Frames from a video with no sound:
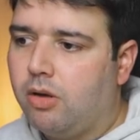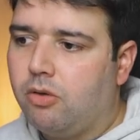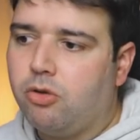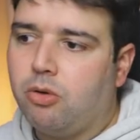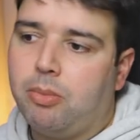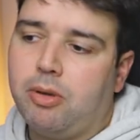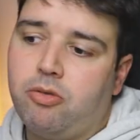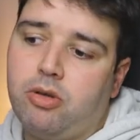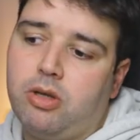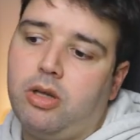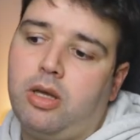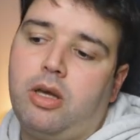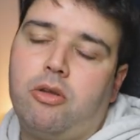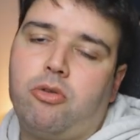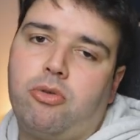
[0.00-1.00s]
So
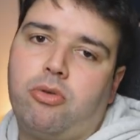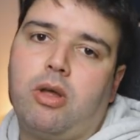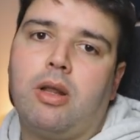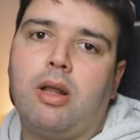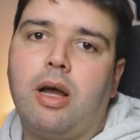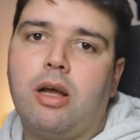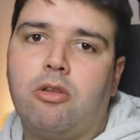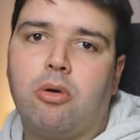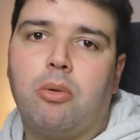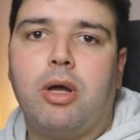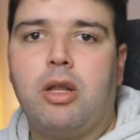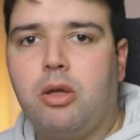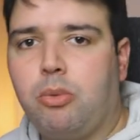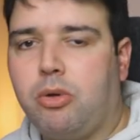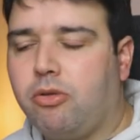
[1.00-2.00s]
basically it's a light
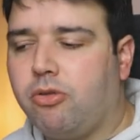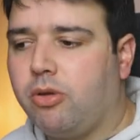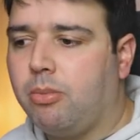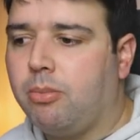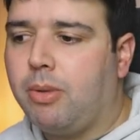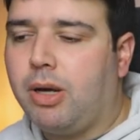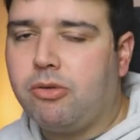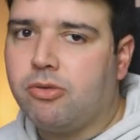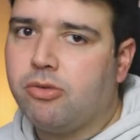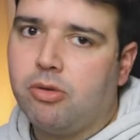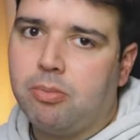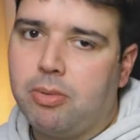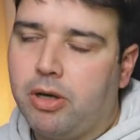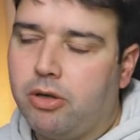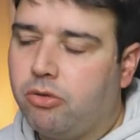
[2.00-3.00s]
already with some masks
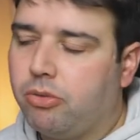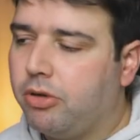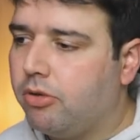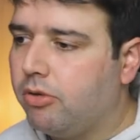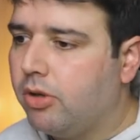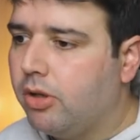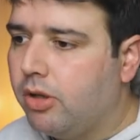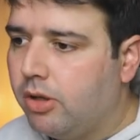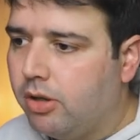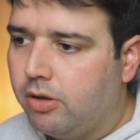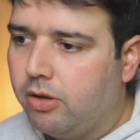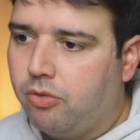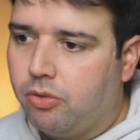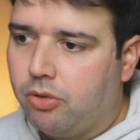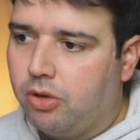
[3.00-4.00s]
applied to it
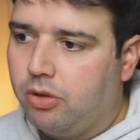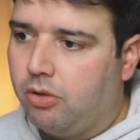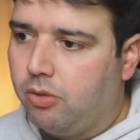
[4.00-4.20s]
that you can